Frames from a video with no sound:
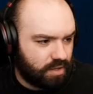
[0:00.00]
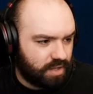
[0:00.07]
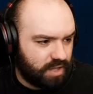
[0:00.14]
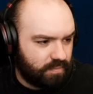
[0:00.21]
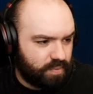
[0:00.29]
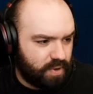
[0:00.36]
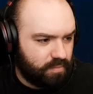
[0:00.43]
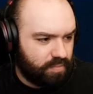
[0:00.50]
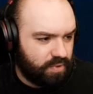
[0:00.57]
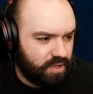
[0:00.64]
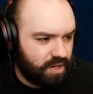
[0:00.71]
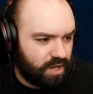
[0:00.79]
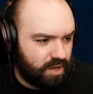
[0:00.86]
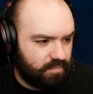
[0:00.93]
They pump
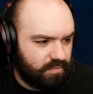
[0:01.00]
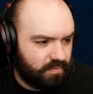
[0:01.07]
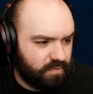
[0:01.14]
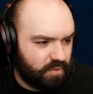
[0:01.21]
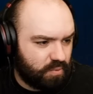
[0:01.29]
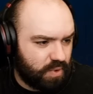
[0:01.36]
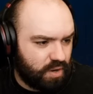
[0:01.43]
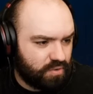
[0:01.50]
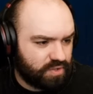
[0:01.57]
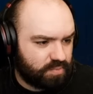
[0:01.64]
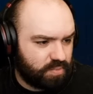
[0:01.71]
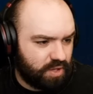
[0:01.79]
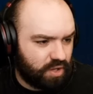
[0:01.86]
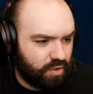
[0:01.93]
it up from the
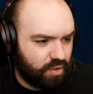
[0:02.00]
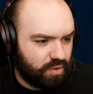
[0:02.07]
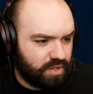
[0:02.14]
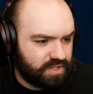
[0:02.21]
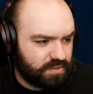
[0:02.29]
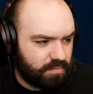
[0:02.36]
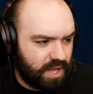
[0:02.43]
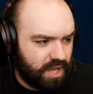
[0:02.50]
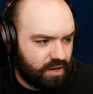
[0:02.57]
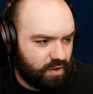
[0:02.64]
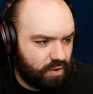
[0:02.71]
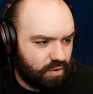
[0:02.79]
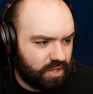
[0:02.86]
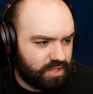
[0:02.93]
wells below. There's a
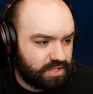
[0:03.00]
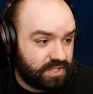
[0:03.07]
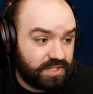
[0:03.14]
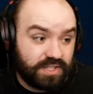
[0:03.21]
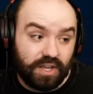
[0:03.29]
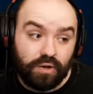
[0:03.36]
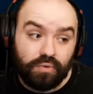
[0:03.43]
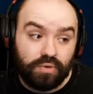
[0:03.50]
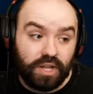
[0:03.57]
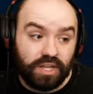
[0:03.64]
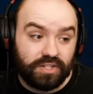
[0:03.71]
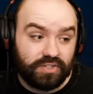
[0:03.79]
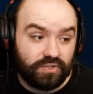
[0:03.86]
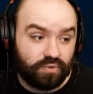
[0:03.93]
manhole in the cell
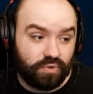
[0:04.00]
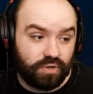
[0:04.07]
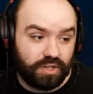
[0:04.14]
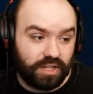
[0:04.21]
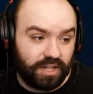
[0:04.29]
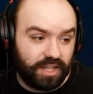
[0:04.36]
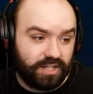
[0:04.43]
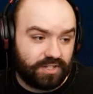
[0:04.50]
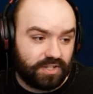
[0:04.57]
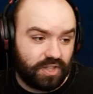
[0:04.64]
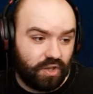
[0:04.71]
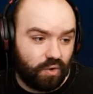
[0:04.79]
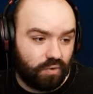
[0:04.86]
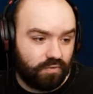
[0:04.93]
next door that leads
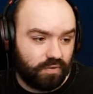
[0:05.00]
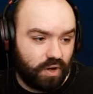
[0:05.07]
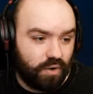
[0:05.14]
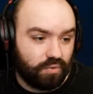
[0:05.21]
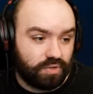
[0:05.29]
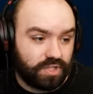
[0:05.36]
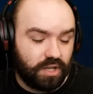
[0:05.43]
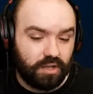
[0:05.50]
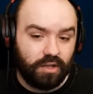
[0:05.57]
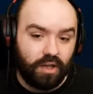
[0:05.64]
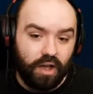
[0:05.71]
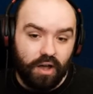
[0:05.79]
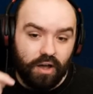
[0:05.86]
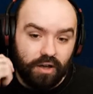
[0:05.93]
to the old vault.
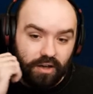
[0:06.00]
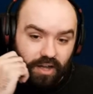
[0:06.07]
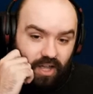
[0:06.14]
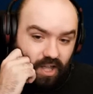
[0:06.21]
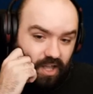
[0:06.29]
Oh,